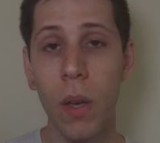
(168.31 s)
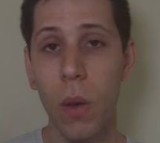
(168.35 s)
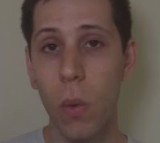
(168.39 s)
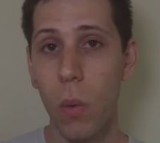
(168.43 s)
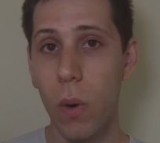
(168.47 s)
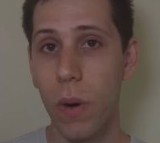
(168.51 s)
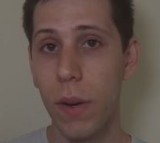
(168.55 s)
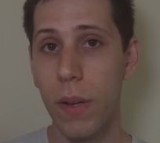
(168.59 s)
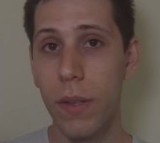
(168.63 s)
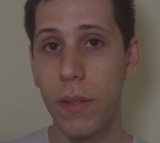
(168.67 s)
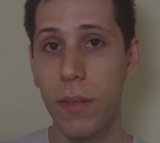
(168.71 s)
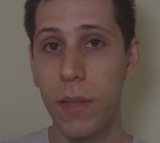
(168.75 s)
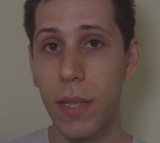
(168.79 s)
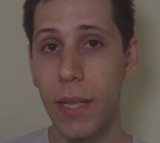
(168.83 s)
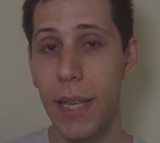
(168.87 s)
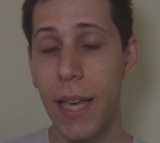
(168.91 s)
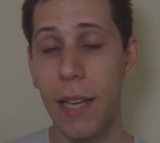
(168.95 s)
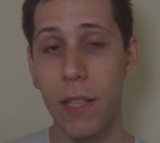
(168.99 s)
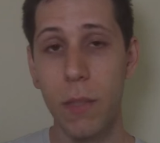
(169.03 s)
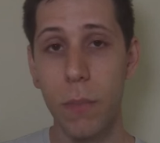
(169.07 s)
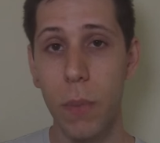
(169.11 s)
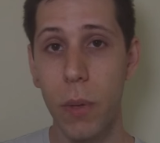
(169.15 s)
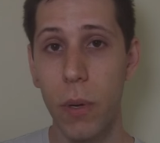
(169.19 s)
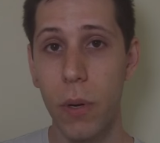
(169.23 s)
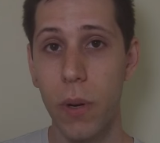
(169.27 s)
Whereas the
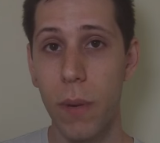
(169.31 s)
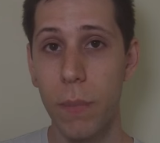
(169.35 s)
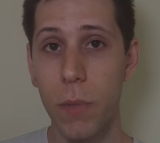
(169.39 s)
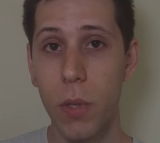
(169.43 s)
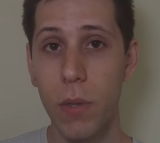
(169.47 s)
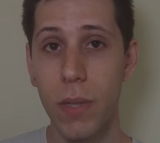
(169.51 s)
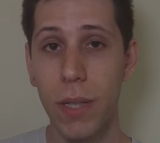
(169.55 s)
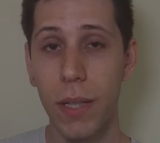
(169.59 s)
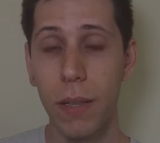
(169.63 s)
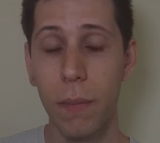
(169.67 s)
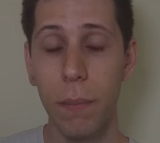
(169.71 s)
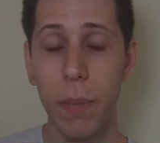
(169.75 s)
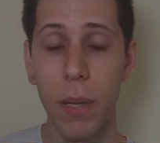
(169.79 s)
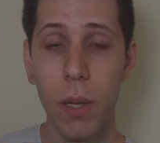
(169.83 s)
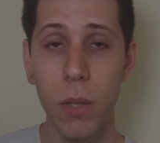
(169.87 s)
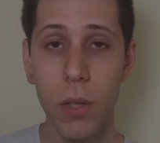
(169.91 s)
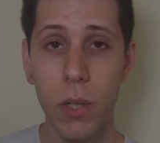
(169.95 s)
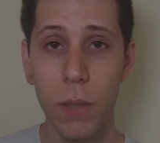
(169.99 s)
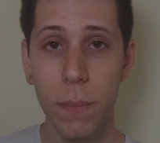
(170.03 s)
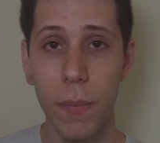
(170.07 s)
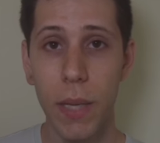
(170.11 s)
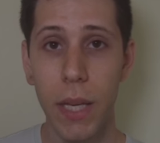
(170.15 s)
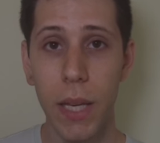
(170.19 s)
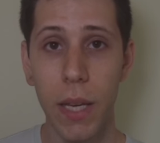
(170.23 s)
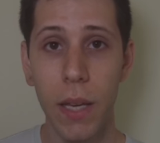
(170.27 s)
gas burner I'm using in
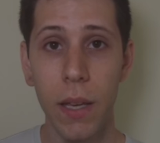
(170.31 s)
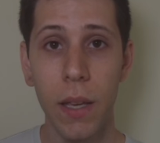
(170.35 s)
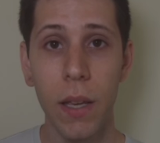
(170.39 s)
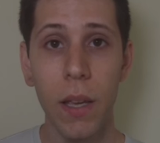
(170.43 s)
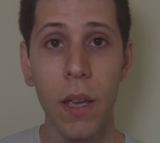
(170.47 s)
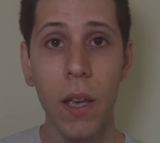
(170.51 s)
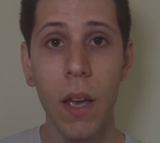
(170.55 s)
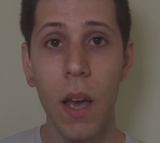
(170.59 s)
Belgium here,